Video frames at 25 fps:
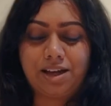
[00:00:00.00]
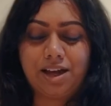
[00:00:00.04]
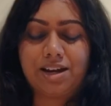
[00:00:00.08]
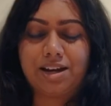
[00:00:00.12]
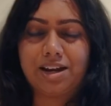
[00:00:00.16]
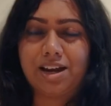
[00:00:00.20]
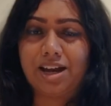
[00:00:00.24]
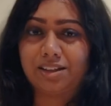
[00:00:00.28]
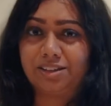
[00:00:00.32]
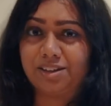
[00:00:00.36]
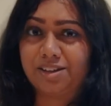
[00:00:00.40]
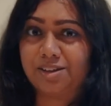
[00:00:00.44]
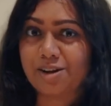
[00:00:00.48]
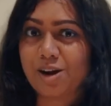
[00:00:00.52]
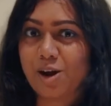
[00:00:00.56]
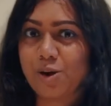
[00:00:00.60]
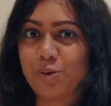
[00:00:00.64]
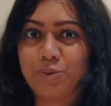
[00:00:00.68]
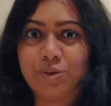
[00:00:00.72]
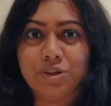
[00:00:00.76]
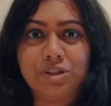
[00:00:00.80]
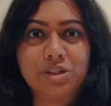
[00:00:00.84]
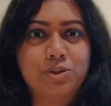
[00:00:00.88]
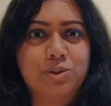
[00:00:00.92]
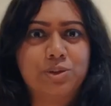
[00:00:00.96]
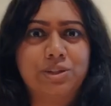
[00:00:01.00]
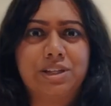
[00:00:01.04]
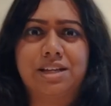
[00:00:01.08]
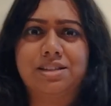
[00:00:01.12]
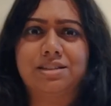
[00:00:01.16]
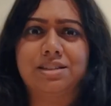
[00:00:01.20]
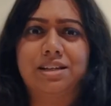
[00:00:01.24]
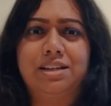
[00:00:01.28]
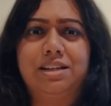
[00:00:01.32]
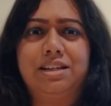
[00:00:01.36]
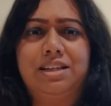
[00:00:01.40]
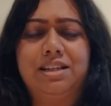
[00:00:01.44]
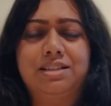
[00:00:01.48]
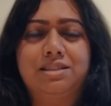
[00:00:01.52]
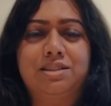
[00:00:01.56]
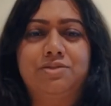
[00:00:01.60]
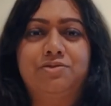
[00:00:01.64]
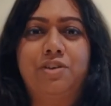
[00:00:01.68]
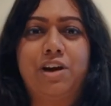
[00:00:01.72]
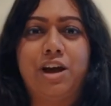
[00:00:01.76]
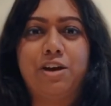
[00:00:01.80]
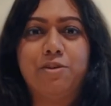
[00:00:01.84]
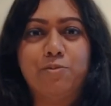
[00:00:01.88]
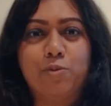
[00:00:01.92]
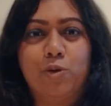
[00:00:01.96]
another round, so that's at least
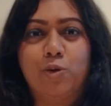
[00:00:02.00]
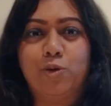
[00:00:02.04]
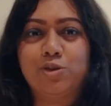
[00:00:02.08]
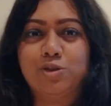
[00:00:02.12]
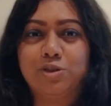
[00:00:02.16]
5 more.